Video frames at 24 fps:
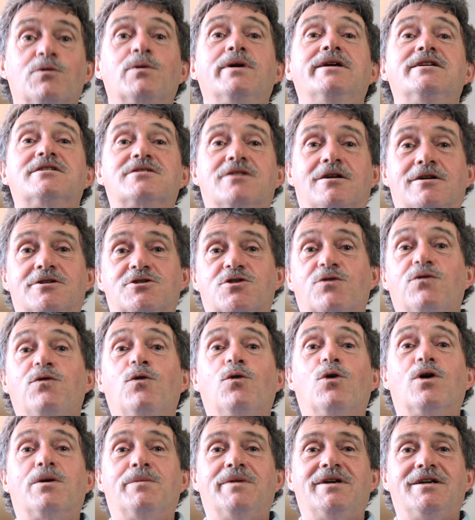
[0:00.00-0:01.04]
research
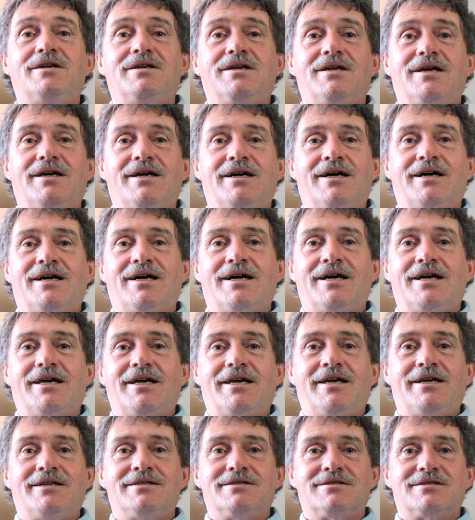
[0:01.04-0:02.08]
for me uh,
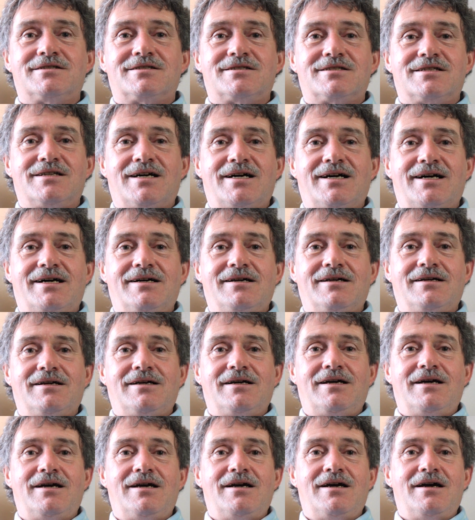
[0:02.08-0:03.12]
is uh,
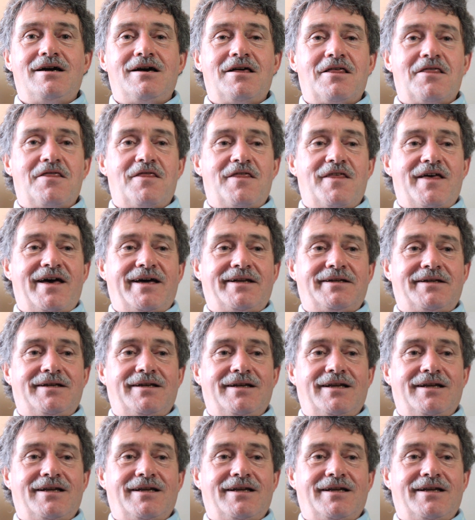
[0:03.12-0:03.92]
that